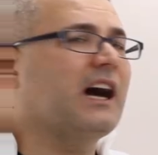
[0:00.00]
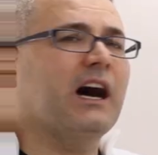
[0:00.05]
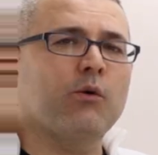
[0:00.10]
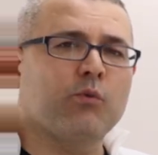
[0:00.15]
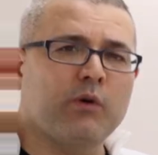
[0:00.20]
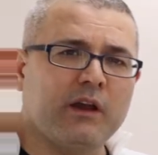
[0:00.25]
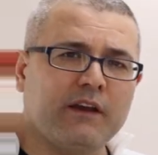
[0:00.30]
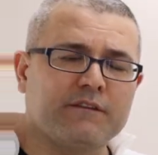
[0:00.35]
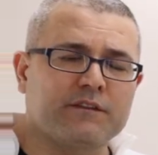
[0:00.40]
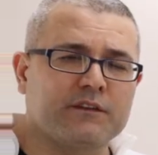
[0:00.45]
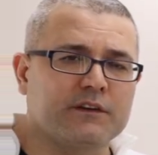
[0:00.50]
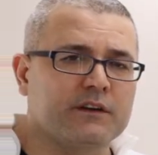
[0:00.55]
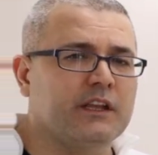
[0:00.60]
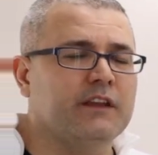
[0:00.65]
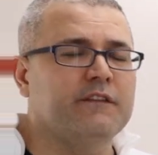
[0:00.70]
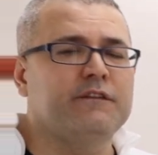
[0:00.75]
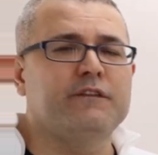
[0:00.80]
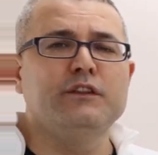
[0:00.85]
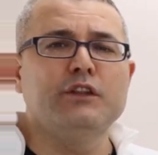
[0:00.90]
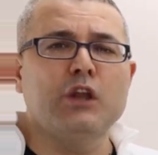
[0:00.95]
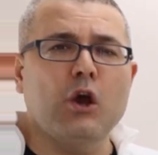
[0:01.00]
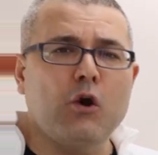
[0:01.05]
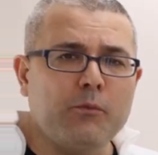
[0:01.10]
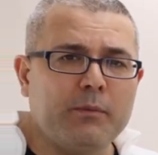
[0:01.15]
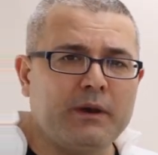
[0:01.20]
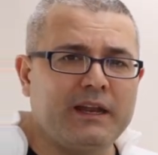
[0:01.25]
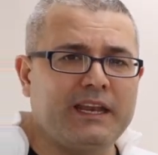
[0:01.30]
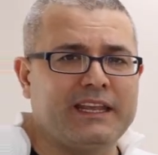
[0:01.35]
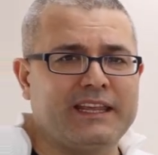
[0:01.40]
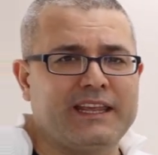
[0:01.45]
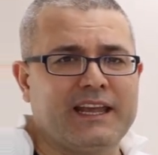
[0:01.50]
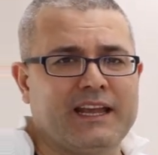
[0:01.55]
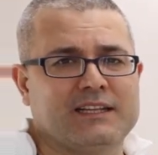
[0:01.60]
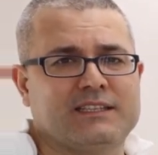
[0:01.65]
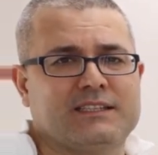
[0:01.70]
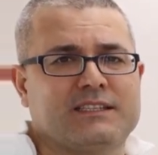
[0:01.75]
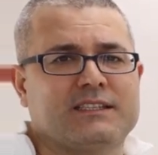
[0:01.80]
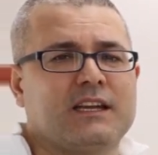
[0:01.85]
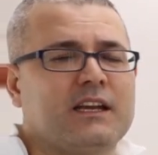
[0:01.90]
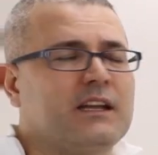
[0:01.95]
However, if nobody
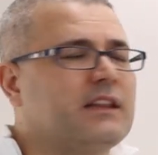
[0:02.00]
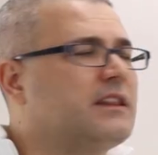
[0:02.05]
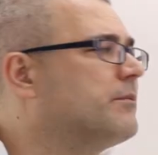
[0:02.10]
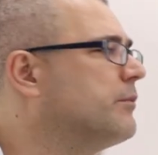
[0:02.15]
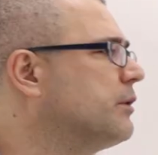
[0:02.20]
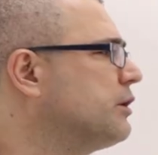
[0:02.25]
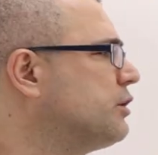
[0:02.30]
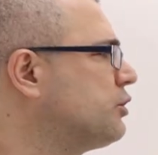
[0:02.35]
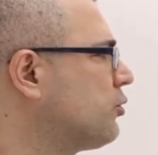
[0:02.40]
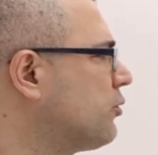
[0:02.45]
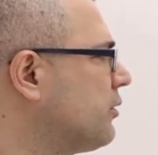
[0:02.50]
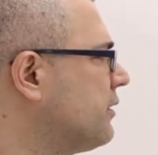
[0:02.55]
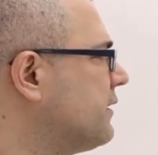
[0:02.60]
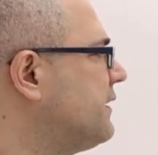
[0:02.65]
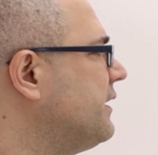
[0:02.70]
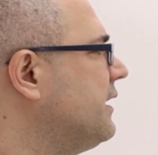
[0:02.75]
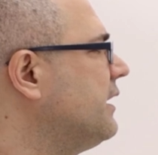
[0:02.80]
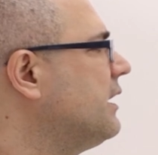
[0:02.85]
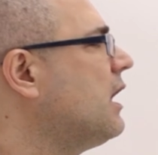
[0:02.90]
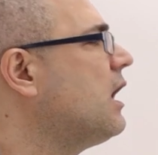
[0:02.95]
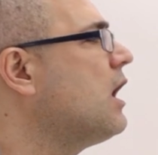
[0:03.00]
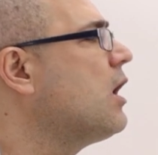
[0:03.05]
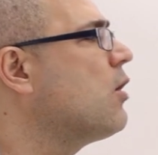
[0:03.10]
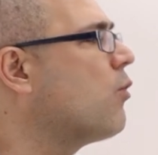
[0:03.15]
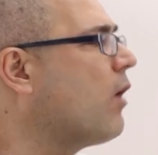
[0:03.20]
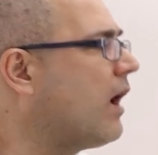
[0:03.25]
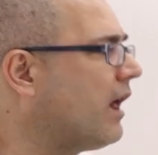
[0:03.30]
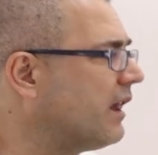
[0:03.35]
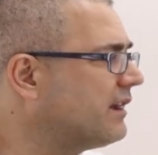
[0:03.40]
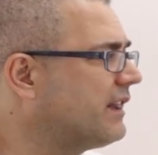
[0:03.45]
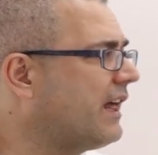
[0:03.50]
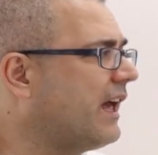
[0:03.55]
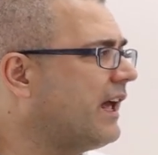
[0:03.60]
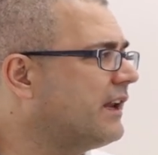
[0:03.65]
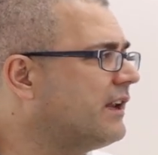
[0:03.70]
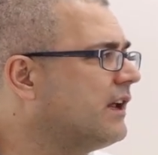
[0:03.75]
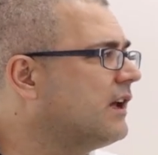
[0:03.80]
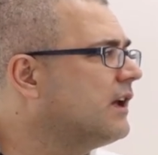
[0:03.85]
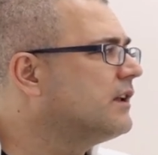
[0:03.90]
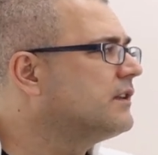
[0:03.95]
gets the majority, well,
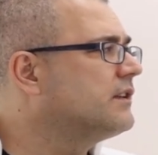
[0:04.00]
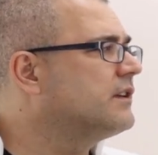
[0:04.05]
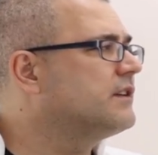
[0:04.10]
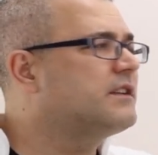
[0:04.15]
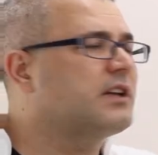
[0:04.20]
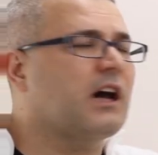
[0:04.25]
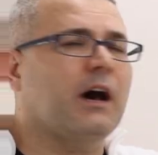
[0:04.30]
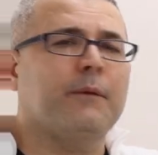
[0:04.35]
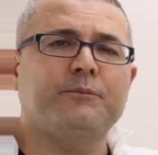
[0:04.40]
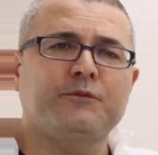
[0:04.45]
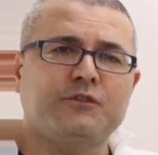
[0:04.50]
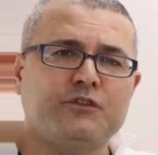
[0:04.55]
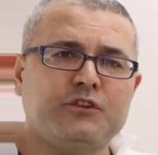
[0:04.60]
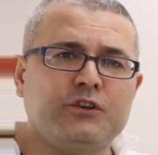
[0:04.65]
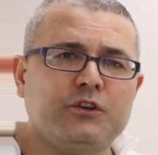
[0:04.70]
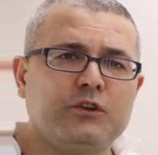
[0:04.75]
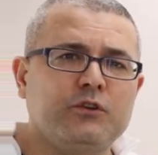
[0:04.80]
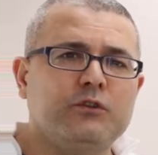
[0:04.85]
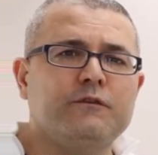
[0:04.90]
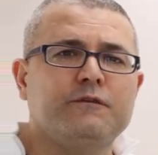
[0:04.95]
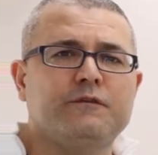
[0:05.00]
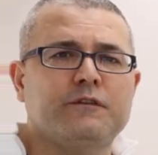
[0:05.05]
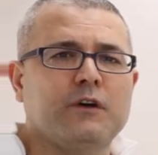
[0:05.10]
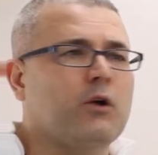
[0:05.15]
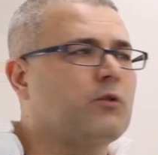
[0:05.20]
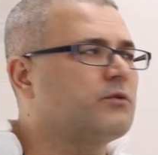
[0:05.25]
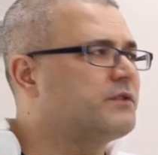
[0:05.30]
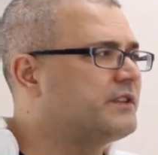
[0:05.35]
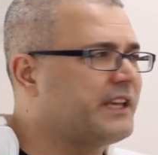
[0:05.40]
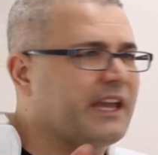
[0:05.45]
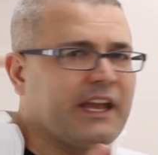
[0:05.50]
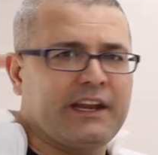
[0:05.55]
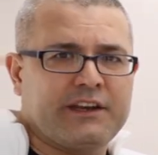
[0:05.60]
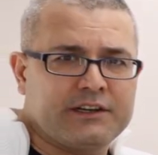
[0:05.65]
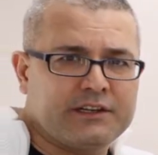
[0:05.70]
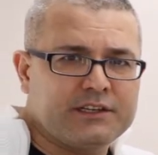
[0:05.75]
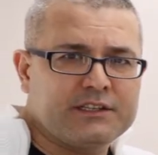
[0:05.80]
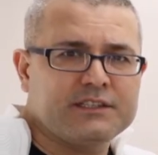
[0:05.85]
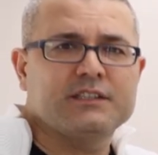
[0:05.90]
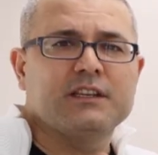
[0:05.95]
then the top two vote
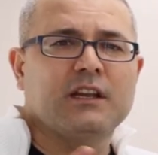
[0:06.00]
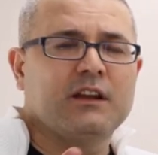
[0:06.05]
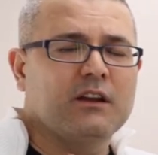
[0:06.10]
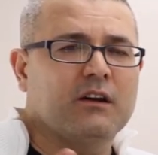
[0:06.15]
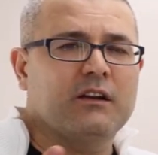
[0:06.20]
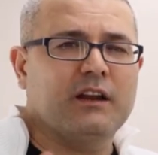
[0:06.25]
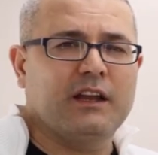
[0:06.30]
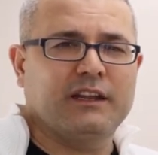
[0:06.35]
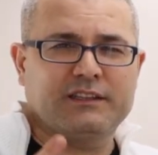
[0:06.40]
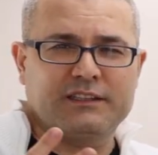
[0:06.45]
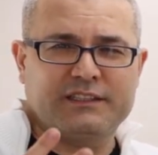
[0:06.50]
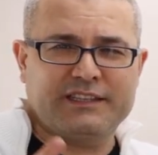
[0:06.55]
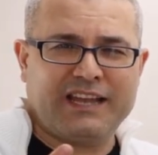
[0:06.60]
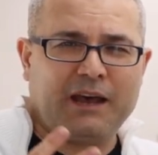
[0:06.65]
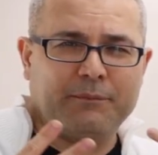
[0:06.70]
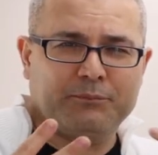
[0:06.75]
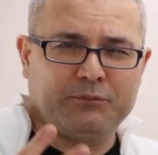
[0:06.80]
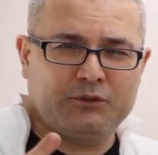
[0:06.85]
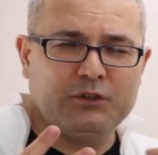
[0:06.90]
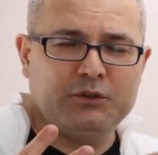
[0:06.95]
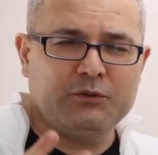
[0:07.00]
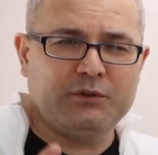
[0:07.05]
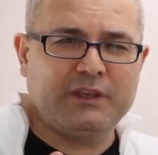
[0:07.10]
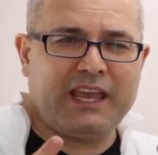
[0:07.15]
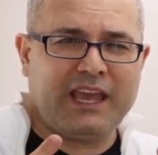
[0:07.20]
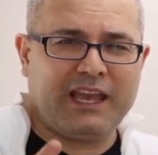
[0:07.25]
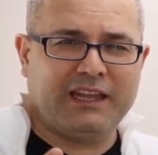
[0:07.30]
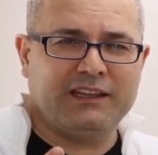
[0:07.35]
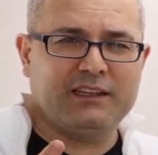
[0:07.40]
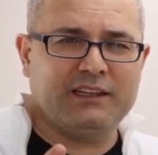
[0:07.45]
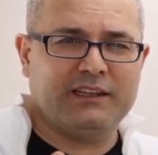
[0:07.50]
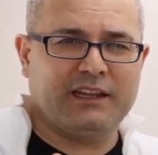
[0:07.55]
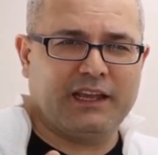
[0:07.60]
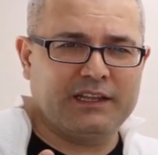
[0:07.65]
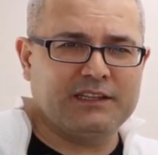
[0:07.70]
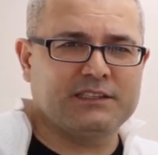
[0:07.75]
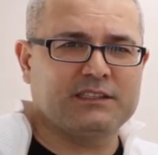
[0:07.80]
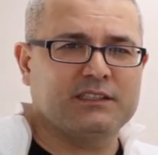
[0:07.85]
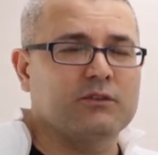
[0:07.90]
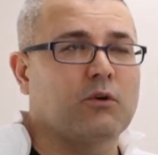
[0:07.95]
getters, all right, the top two
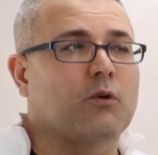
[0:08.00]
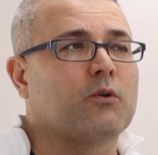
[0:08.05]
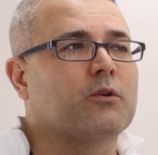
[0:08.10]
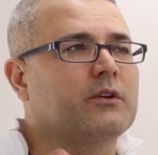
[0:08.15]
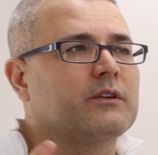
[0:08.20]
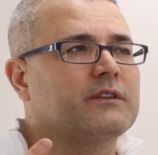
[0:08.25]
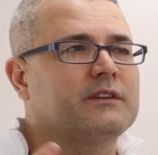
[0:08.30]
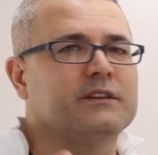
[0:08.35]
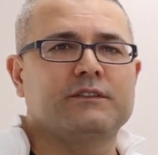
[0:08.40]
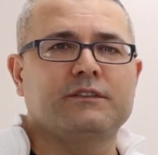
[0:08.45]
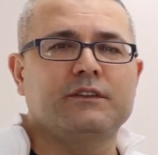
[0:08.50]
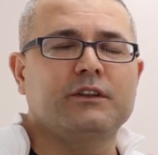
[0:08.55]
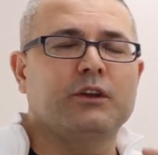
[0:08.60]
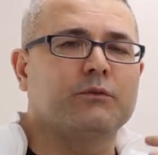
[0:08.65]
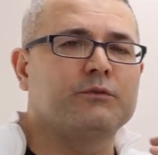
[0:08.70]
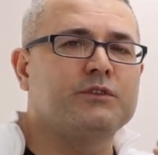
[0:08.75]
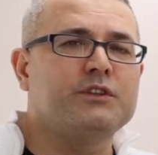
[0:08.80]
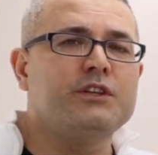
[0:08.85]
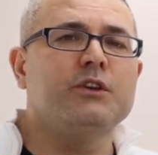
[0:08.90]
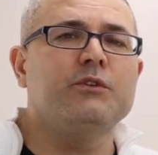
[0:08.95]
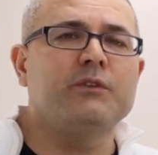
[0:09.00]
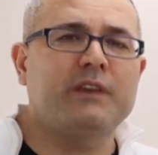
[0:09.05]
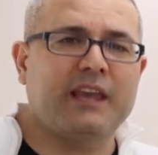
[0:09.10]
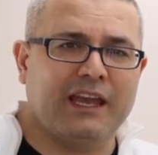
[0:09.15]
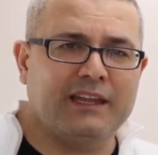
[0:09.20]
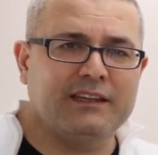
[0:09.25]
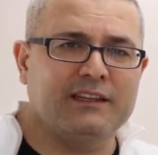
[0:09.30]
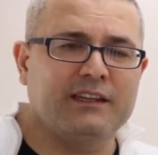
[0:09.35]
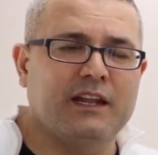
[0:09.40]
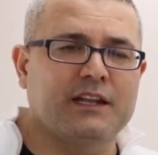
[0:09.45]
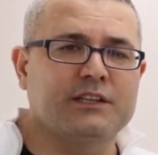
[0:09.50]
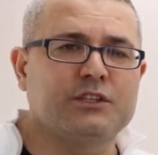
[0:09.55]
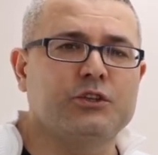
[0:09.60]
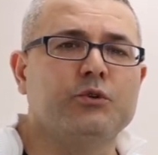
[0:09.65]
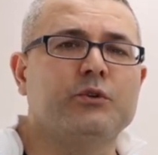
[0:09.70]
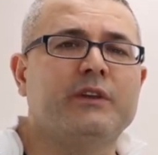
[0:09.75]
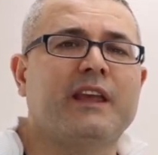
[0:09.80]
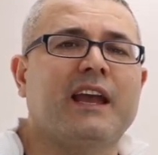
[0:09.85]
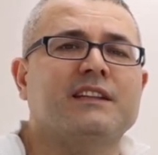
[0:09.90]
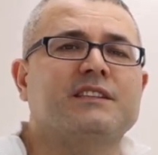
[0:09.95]
candidates or the, you know, two candidates
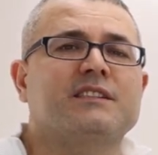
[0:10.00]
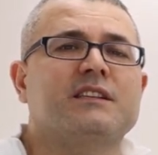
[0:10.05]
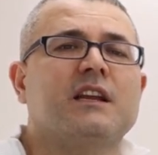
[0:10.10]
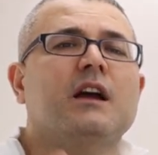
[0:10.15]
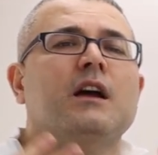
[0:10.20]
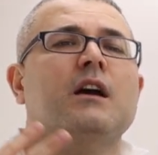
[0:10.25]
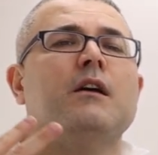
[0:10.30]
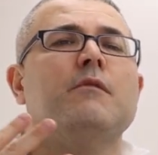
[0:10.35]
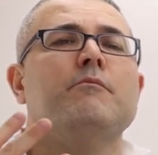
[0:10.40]
who gets,